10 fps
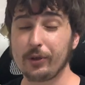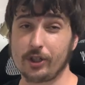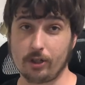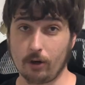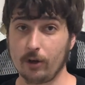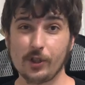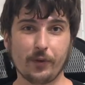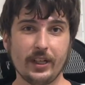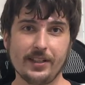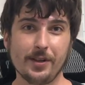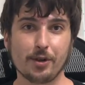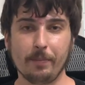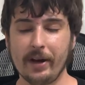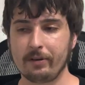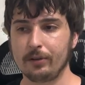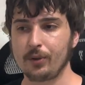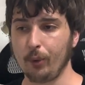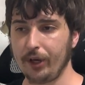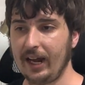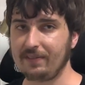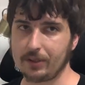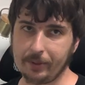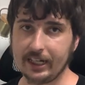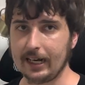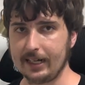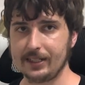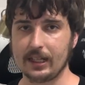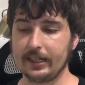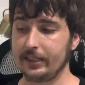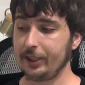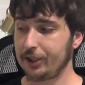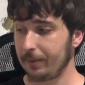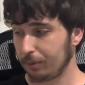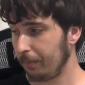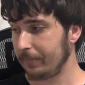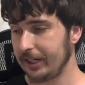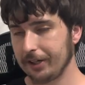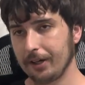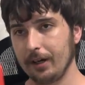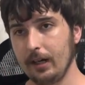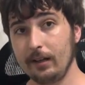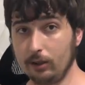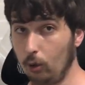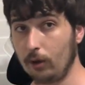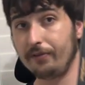stars for these instrumentals would have to be guys like DJ Premier, Lord